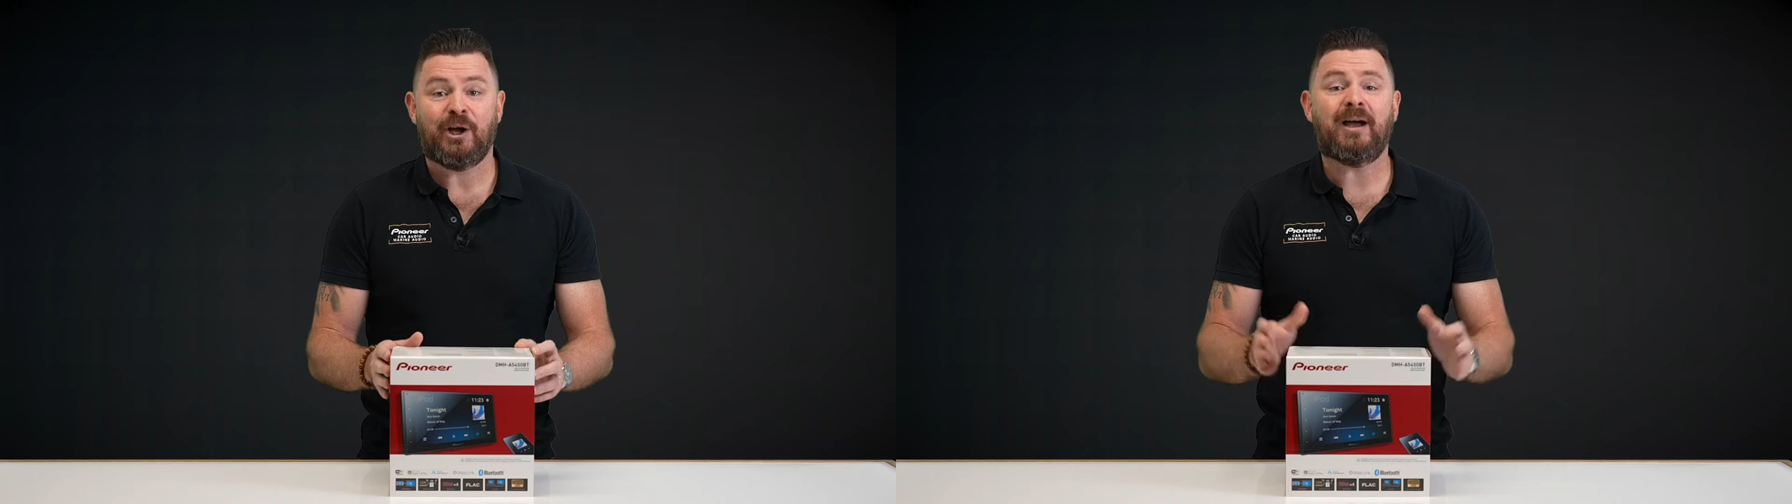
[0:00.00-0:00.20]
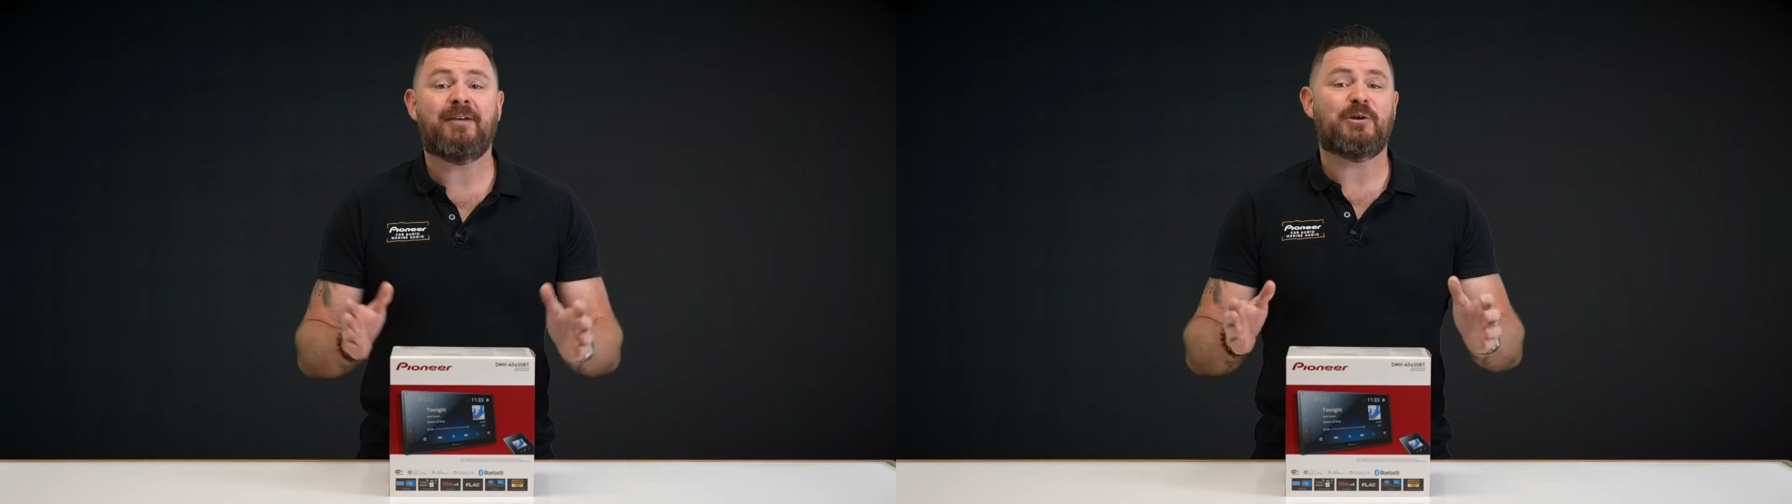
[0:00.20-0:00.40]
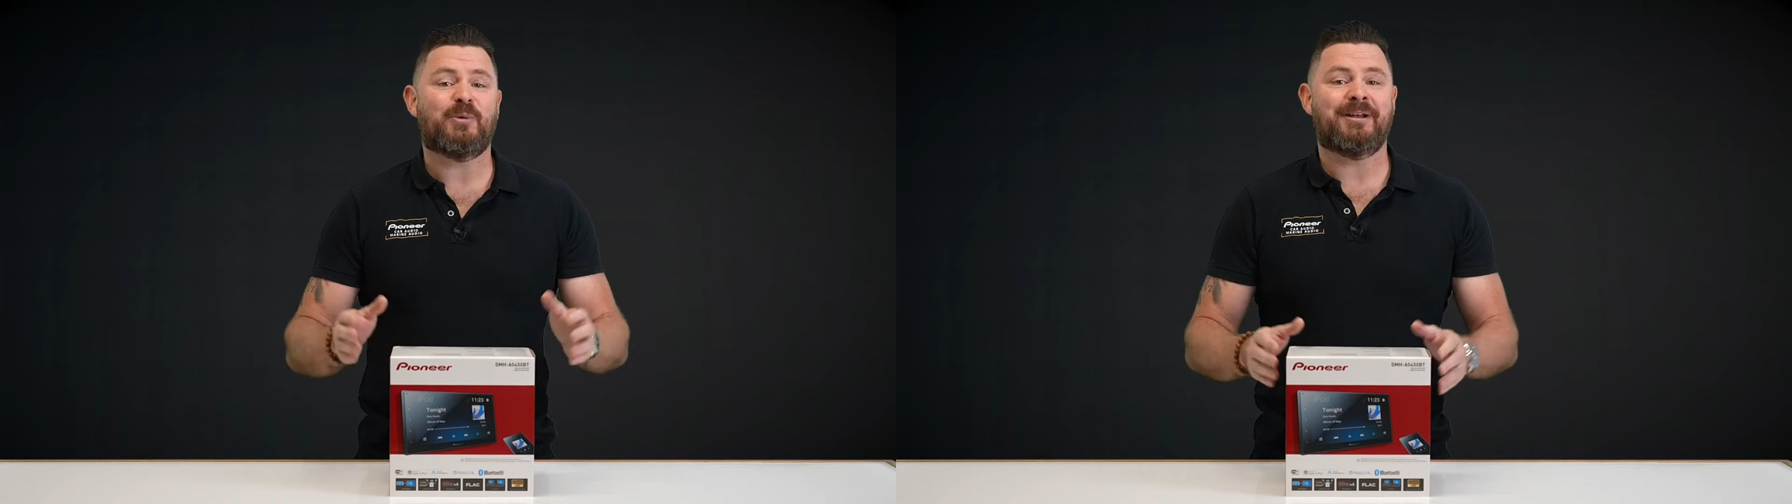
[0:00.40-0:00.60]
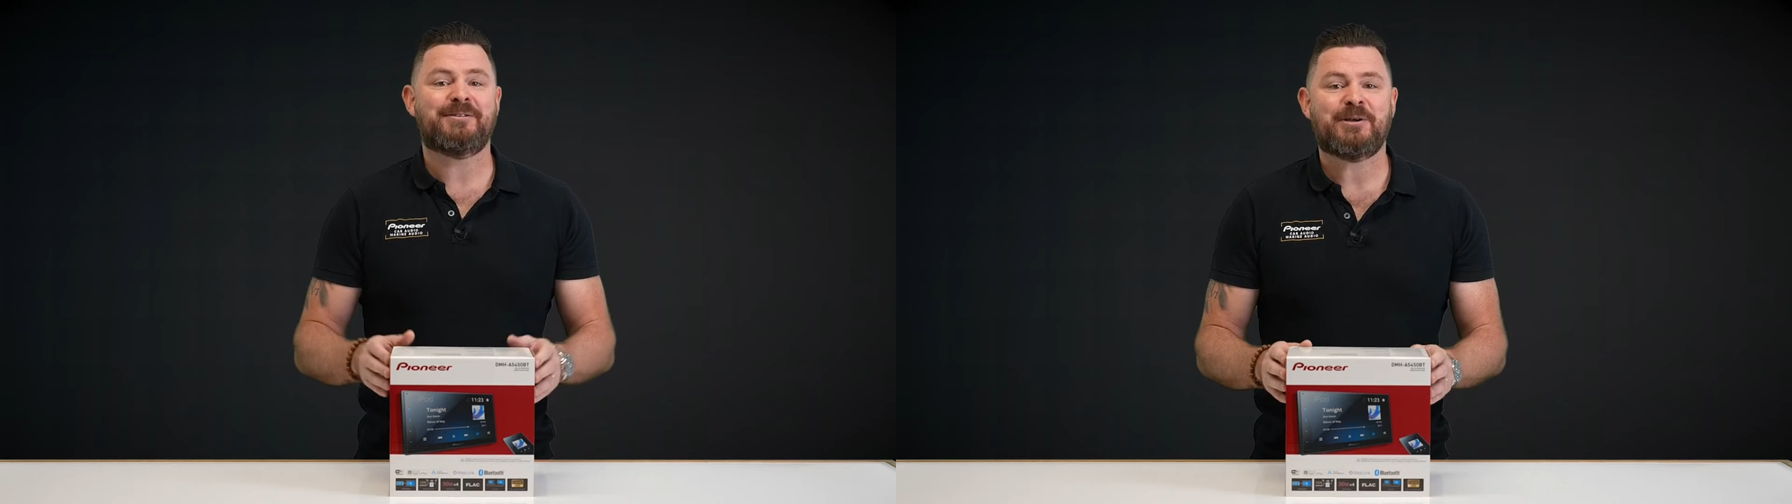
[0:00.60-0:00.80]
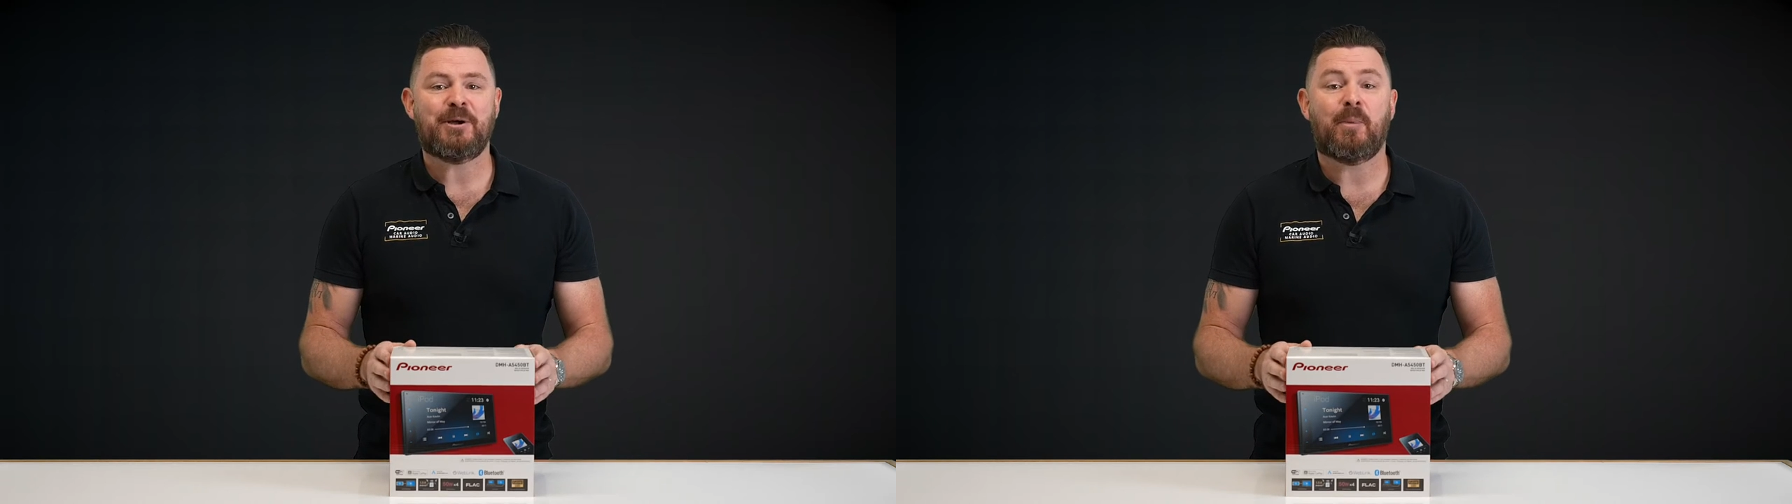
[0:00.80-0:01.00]
Hi
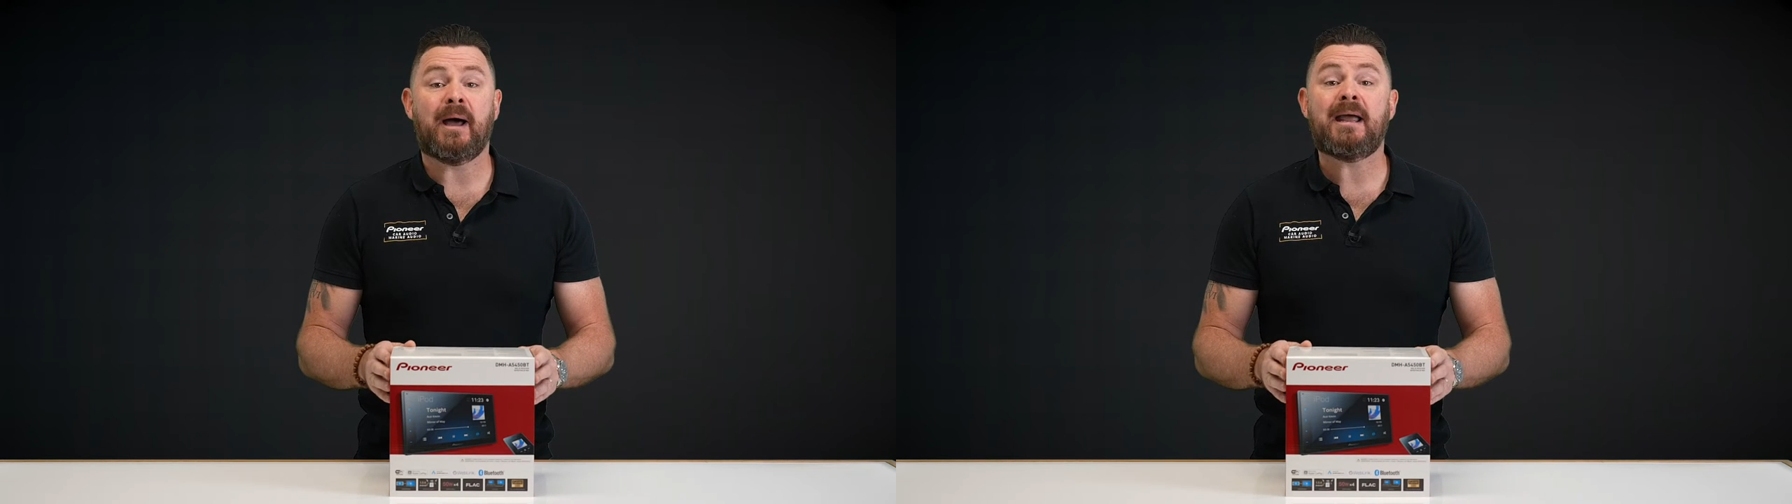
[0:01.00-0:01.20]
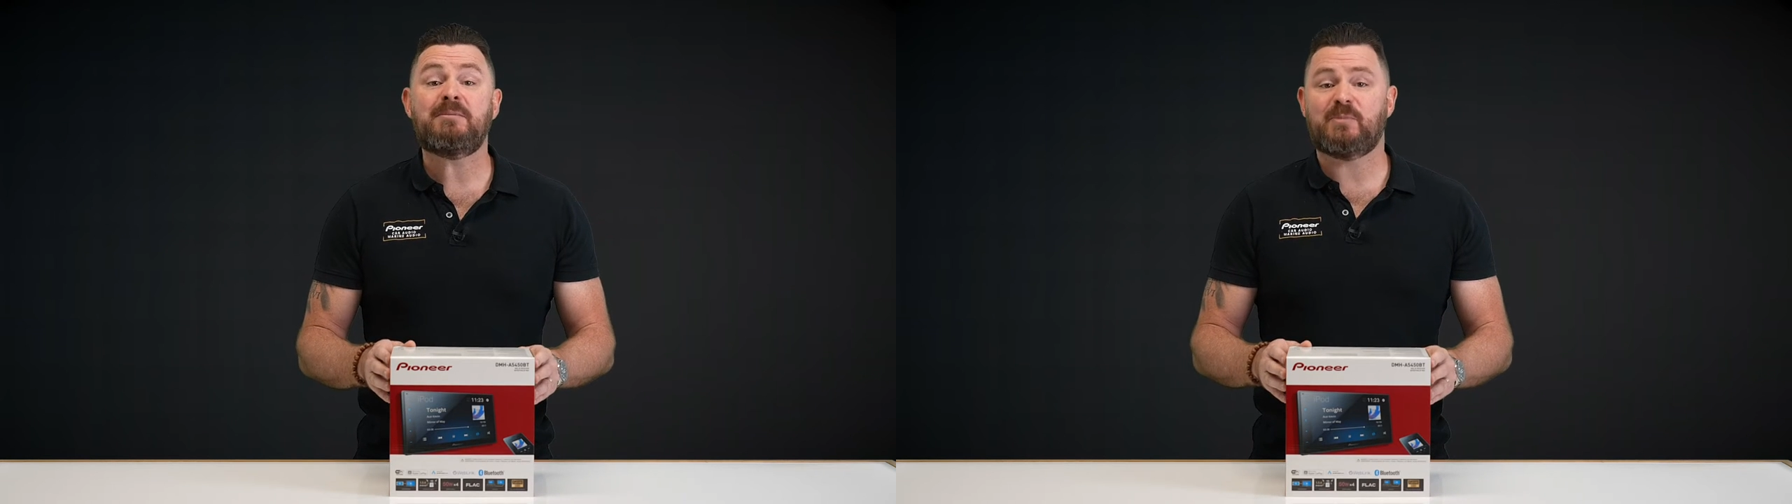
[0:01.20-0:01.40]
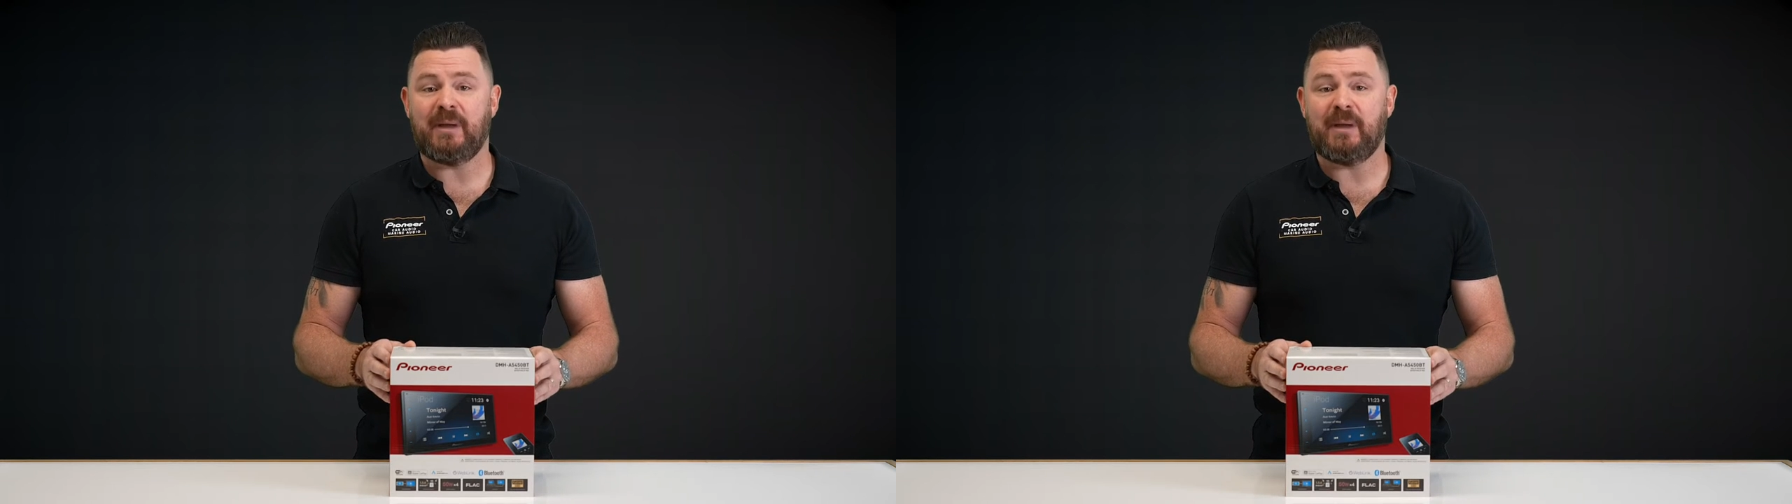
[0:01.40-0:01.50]
everyone, my name's